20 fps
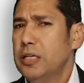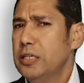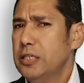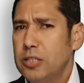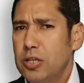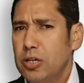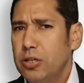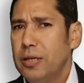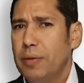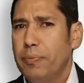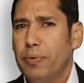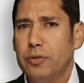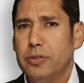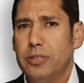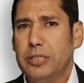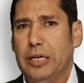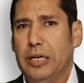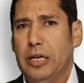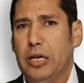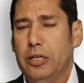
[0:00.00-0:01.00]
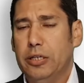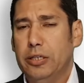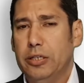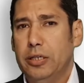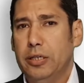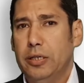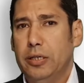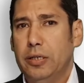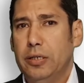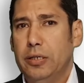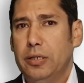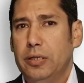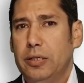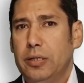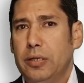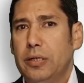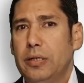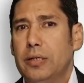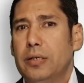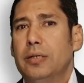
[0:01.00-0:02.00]
It's not about technology.
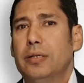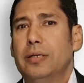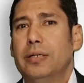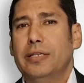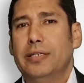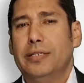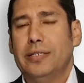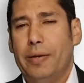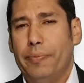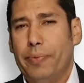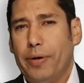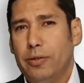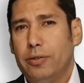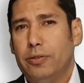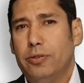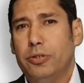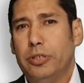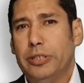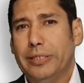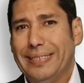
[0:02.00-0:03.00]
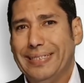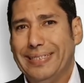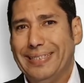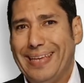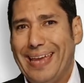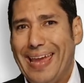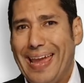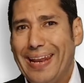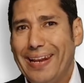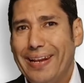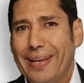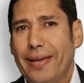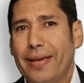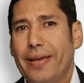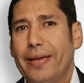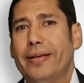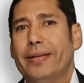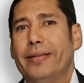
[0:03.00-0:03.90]
It's about to understand